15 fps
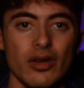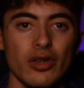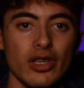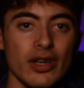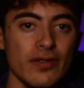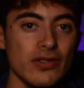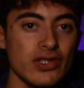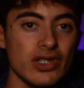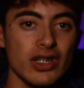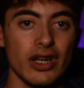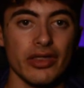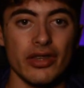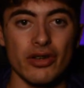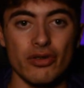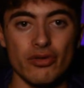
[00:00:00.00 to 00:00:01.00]
You obviously
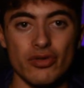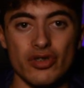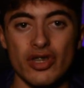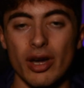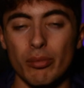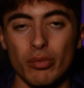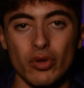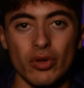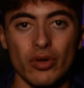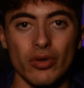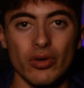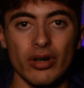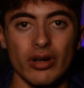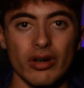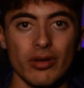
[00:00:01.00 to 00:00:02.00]
got the new
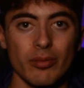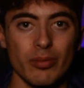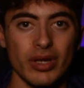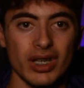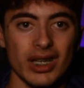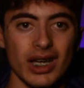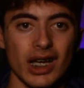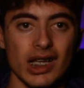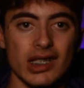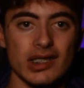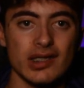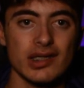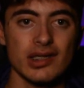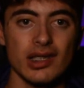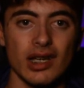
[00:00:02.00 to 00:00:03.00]
Dumbledore
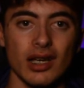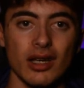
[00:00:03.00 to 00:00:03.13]
because